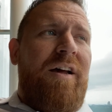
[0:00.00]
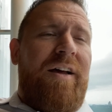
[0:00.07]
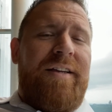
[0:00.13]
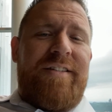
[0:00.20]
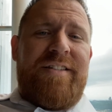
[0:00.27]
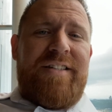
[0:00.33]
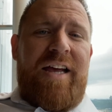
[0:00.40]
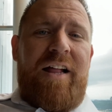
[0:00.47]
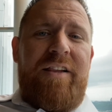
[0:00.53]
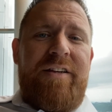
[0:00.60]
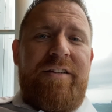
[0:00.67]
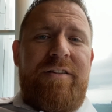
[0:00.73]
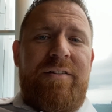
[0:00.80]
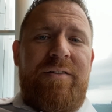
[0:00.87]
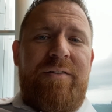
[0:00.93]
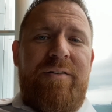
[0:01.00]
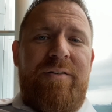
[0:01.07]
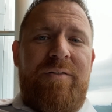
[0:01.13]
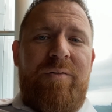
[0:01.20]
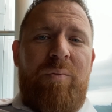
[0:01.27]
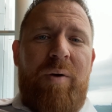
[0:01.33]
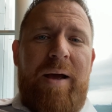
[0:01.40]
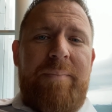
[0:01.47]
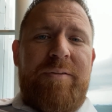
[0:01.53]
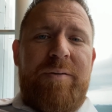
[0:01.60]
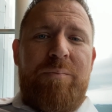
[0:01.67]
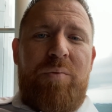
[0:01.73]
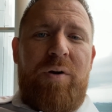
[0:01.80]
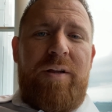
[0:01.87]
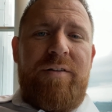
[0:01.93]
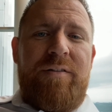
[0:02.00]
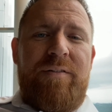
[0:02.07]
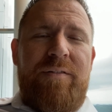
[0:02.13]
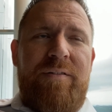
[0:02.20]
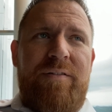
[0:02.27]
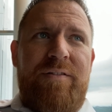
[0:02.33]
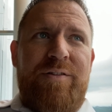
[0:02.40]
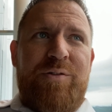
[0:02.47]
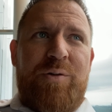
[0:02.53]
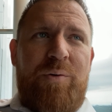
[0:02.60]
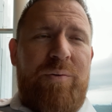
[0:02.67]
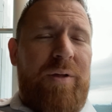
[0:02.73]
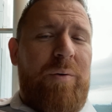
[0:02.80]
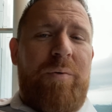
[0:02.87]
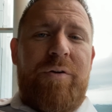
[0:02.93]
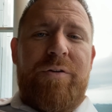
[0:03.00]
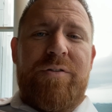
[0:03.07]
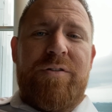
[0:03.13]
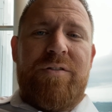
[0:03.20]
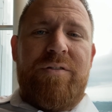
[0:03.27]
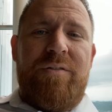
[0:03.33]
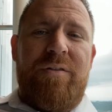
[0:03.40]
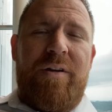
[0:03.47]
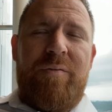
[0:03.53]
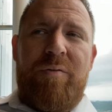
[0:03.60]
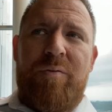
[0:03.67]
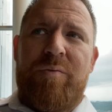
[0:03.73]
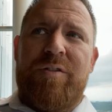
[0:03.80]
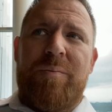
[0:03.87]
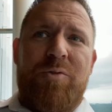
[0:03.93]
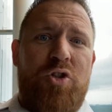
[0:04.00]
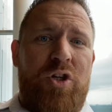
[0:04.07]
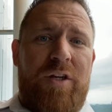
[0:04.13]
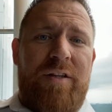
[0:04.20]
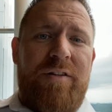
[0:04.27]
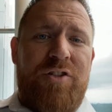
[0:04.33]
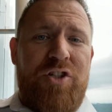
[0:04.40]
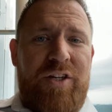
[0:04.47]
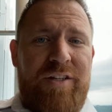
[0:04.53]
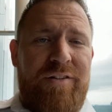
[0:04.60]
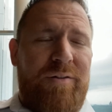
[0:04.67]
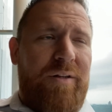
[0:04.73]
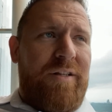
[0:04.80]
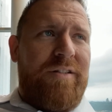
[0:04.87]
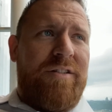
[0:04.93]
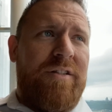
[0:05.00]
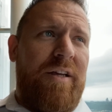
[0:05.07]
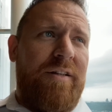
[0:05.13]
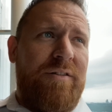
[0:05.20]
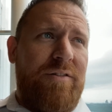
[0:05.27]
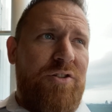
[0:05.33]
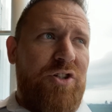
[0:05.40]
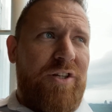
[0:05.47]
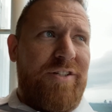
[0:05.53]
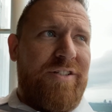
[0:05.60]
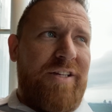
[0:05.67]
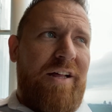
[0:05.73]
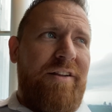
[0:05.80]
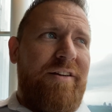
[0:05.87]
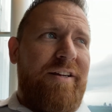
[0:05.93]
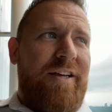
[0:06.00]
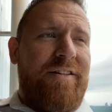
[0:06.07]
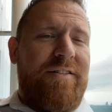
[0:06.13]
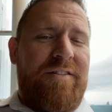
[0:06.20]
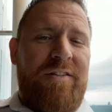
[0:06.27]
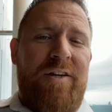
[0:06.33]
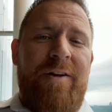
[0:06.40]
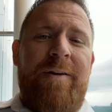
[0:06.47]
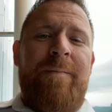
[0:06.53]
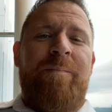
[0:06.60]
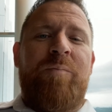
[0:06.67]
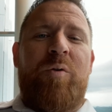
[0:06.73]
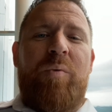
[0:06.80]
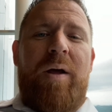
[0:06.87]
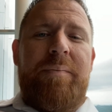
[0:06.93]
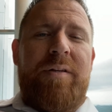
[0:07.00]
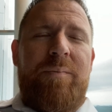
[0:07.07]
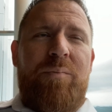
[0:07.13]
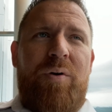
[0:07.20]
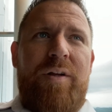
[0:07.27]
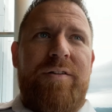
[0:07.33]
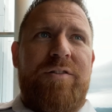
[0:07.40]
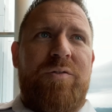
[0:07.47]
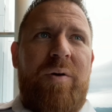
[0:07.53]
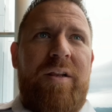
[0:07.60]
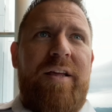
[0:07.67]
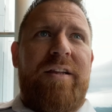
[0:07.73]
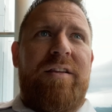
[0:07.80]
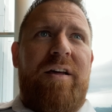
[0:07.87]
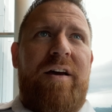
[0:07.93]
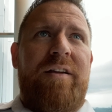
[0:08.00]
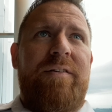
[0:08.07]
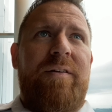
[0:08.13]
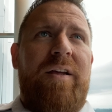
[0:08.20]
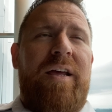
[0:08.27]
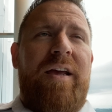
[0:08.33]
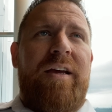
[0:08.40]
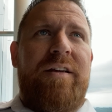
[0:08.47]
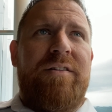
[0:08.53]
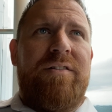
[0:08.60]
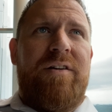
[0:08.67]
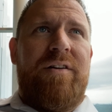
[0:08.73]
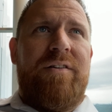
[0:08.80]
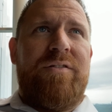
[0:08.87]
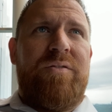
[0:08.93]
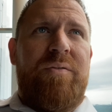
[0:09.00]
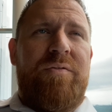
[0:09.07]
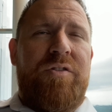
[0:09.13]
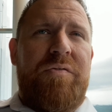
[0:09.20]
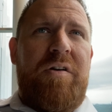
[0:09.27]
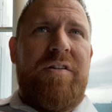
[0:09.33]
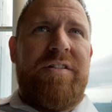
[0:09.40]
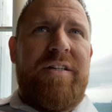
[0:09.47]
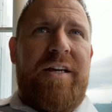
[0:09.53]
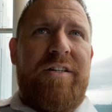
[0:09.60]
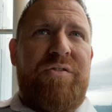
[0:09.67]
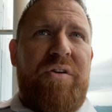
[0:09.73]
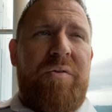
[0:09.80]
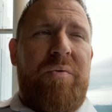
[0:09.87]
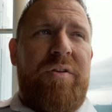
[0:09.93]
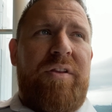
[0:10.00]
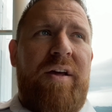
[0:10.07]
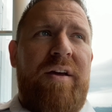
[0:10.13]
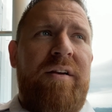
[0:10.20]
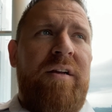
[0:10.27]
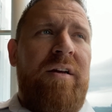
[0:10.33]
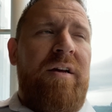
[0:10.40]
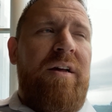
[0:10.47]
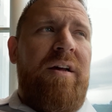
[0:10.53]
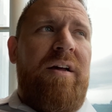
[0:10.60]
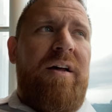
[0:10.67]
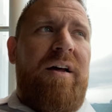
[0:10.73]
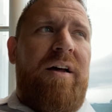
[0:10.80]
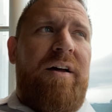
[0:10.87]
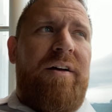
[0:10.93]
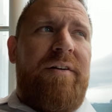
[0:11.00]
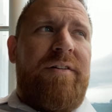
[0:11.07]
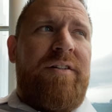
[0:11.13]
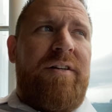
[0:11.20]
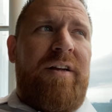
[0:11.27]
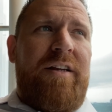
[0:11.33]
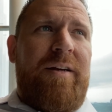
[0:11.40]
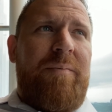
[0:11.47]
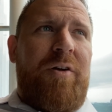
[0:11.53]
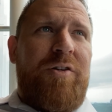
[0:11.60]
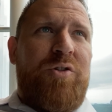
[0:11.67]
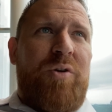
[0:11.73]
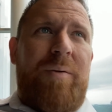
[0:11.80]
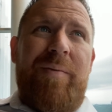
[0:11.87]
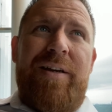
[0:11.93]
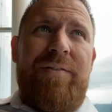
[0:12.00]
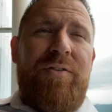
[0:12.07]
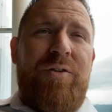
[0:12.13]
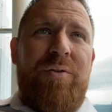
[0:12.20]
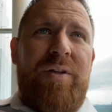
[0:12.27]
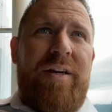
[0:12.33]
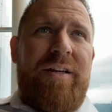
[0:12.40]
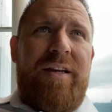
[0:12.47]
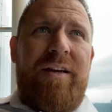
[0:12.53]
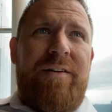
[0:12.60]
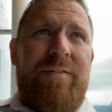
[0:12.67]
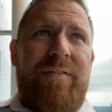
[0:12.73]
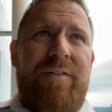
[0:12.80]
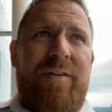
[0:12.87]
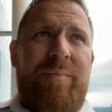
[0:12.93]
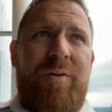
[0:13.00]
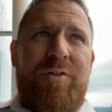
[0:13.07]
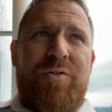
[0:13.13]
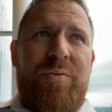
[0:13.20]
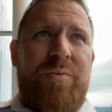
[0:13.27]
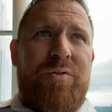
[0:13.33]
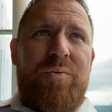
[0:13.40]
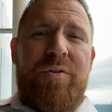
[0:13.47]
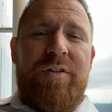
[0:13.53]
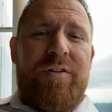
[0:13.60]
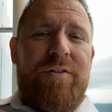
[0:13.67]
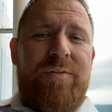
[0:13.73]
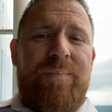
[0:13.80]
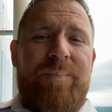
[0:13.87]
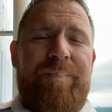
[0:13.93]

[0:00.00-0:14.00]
a salad wrapped in bread. So that works. I mean, it was some chicken and chicken salad, I guess, wrapped in bread. So I like that. And so I was very satisfied with that. Tonight, I'm not sure. I might even do that again. I'm not sure. It was really good.